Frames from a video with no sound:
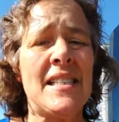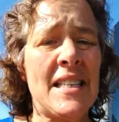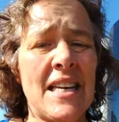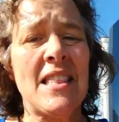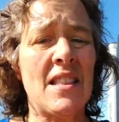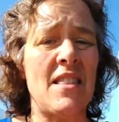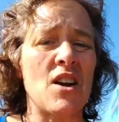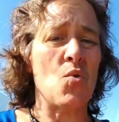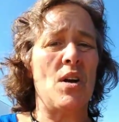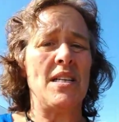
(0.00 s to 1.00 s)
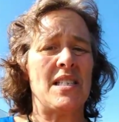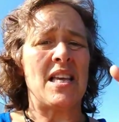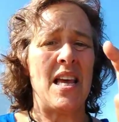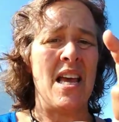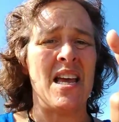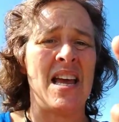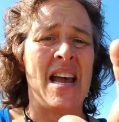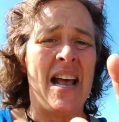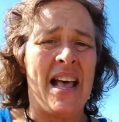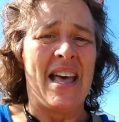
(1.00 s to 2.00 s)
see that there was
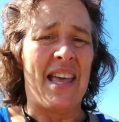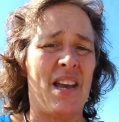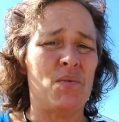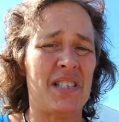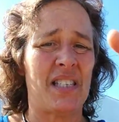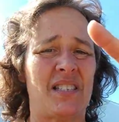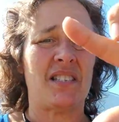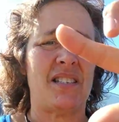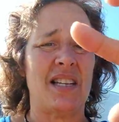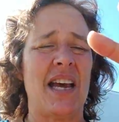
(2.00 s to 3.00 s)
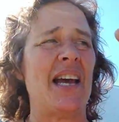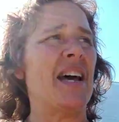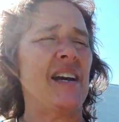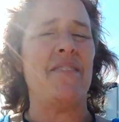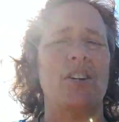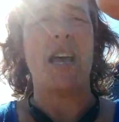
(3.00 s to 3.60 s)
it was I don't even know